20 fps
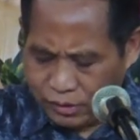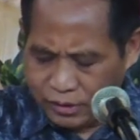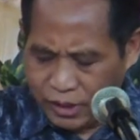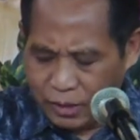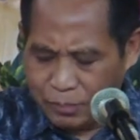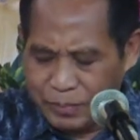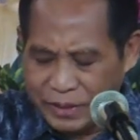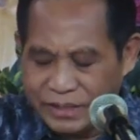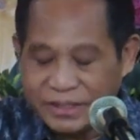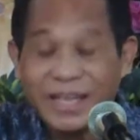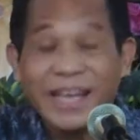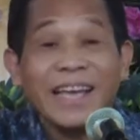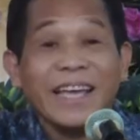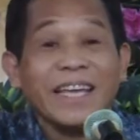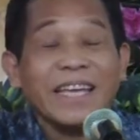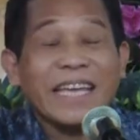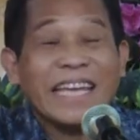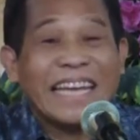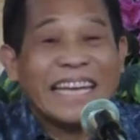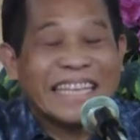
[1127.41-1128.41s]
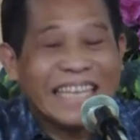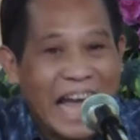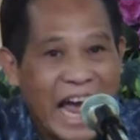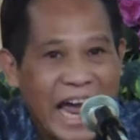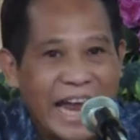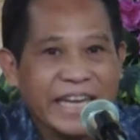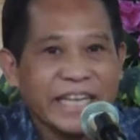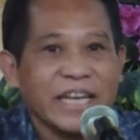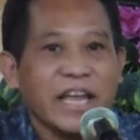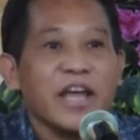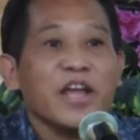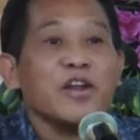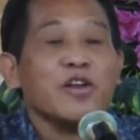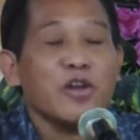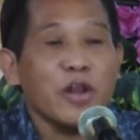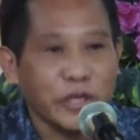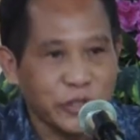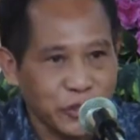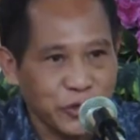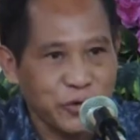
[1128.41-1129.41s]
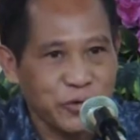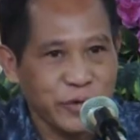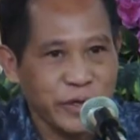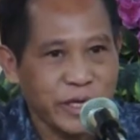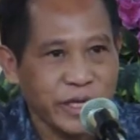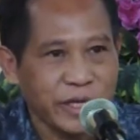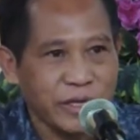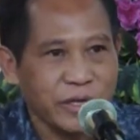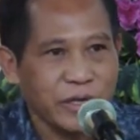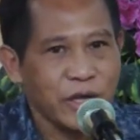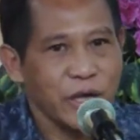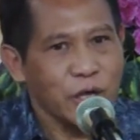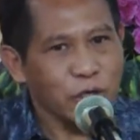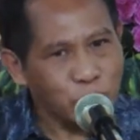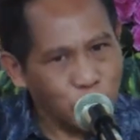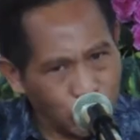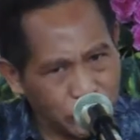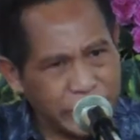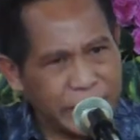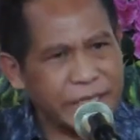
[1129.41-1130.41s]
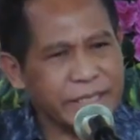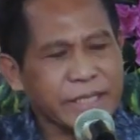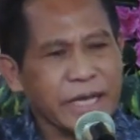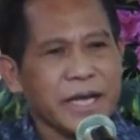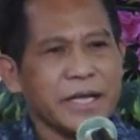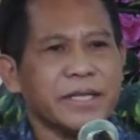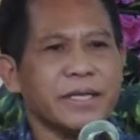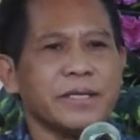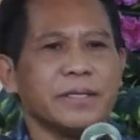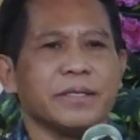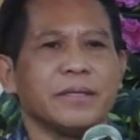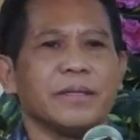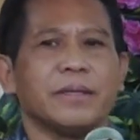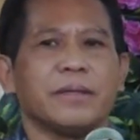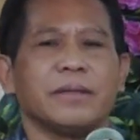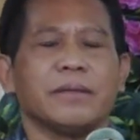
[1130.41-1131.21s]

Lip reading: That means he died literally. So these are the